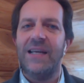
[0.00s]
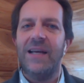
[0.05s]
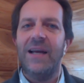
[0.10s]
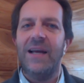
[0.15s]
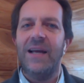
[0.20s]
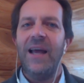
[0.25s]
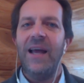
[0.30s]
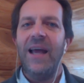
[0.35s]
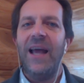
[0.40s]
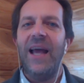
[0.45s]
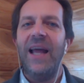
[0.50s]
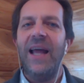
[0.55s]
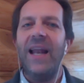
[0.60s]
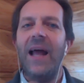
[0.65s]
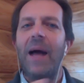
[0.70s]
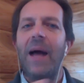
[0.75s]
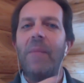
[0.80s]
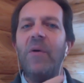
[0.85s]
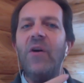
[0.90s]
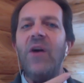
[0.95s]
and I'm
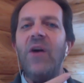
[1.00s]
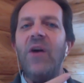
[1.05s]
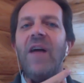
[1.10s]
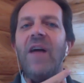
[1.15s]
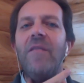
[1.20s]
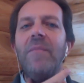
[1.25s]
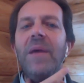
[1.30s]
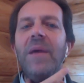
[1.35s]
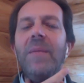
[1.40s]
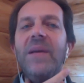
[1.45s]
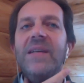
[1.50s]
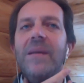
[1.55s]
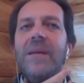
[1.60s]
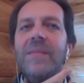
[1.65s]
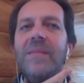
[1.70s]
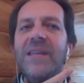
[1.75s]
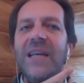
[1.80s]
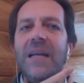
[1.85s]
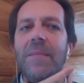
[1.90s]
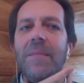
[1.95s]
going to have maybe
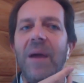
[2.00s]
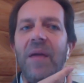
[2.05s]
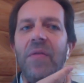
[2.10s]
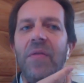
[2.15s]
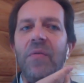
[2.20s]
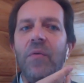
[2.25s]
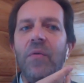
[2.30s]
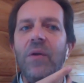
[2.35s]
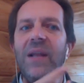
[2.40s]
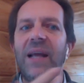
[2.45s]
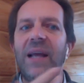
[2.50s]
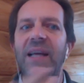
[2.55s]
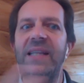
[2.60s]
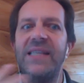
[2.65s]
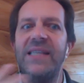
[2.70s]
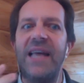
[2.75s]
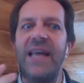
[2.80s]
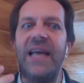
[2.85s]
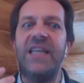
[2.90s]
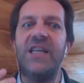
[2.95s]
something in my throat, like it's
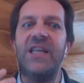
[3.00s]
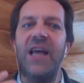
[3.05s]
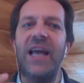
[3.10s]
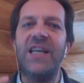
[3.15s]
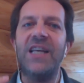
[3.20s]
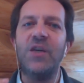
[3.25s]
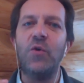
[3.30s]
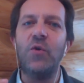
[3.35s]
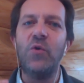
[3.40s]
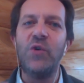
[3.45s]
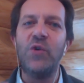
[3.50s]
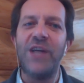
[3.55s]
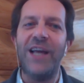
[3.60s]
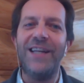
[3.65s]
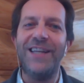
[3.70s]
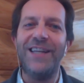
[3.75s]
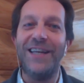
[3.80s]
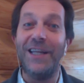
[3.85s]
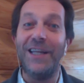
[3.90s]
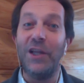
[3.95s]
ex-
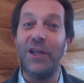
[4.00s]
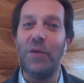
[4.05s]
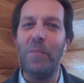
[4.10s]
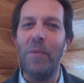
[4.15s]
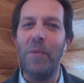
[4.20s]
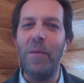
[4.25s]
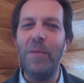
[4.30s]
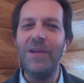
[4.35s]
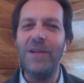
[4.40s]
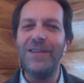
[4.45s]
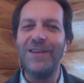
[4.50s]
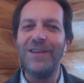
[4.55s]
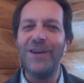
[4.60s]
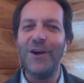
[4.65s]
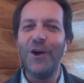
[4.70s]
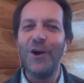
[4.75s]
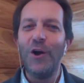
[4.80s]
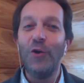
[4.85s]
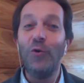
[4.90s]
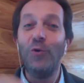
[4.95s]
excruciating in the moment
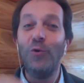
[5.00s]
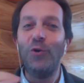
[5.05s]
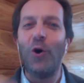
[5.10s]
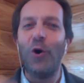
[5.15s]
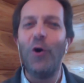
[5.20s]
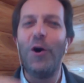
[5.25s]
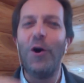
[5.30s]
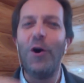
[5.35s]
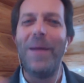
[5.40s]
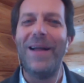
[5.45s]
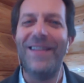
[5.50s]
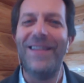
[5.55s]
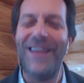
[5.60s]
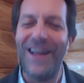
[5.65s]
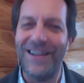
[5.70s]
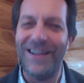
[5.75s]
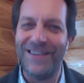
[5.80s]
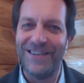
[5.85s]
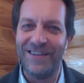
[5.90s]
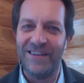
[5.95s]
to talk about that.
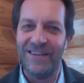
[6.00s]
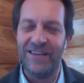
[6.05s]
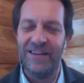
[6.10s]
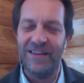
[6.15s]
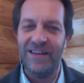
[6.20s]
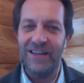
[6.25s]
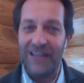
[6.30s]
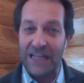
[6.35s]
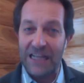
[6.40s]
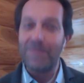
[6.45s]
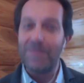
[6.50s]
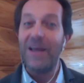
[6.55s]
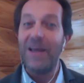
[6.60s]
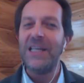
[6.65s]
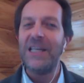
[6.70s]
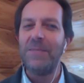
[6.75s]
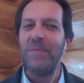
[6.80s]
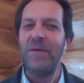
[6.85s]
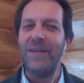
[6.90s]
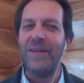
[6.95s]
That's my
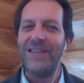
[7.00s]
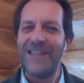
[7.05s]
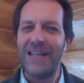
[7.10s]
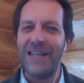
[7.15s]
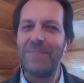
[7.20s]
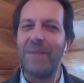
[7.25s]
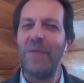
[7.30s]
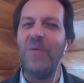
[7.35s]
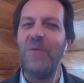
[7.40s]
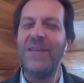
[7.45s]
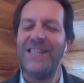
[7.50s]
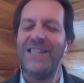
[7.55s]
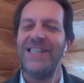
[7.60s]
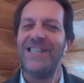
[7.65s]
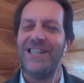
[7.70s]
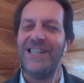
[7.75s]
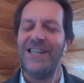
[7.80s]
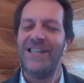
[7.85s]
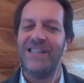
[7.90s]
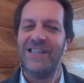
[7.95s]
experience. That's my
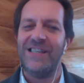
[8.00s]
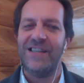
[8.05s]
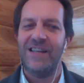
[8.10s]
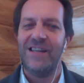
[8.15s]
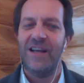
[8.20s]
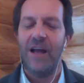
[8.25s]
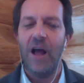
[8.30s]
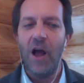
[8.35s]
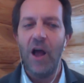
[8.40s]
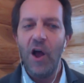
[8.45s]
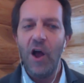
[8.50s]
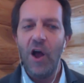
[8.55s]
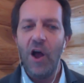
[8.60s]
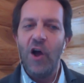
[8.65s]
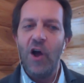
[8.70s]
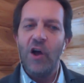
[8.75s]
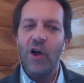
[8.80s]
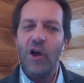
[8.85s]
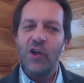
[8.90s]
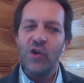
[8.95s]
resistance.
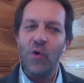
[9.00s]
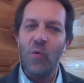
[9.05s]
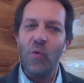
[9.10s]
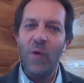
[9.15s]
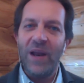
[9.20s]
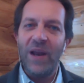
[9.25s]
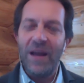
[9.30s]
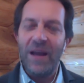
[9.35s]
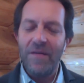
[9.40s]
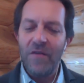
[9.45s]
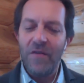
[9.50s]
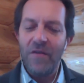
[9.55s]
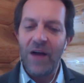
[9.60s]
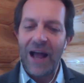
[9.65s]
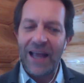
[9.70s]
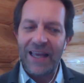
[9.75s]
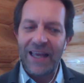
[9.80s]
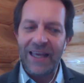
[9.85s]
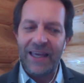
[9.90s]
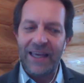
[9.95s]
So whenever I
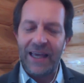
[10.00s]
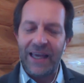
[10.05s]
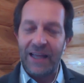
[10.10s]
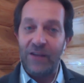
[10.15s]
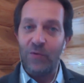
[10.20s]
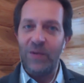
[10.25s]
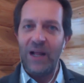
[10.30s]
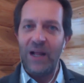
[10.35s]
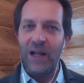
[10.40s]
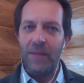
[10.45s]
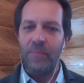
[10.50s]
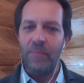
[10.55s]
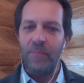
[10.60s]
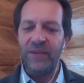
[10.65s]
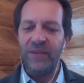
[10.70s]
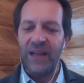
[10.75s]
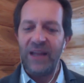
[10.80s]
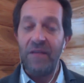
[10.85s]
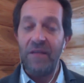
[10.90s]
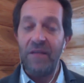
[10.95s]
get to that point
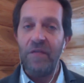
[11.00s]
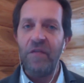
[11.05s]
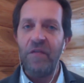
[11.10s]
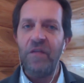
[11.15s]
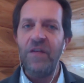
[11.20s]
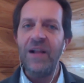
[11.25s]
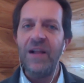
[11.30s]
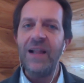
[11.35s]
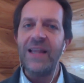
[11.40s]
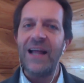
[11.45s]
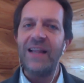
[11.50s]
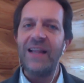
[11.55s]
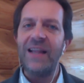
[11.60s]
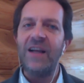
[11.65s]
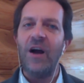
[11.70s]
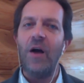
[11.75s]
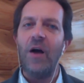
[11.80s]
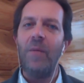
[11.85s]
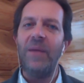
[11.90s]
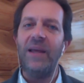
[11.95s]
and I feel that
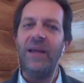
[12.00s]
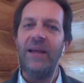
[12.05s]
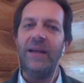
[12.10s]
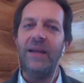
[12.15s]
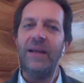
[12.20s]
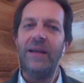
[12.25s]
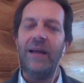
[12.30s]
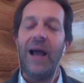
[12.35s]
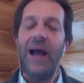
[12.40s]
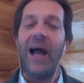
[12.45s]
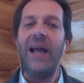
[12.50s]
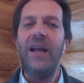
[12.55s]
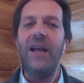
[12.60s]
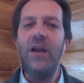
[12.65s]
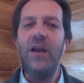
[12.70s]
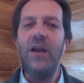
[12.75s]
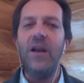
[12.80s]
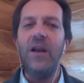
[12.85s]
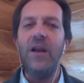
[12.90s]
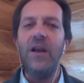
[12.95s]
coming, I
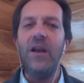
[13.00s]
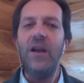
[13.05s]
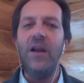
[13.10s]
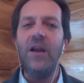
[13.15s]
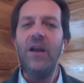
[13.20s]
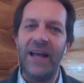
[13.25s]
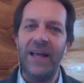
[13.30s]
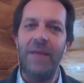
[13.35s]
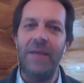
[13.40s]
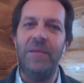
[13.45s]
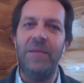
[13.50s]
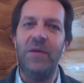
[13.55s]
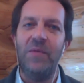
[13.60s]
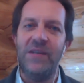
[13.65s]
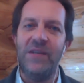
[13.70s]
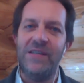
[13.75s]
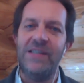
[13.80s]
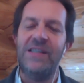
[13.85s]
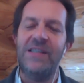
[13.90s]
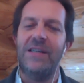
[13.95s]
know that I am in
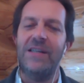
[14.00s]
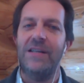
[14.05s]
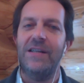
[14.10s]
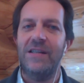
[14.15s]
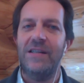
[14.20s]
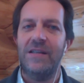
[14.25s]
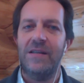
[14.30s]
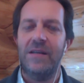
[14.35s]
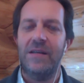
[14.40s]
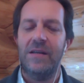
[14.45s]
resistance.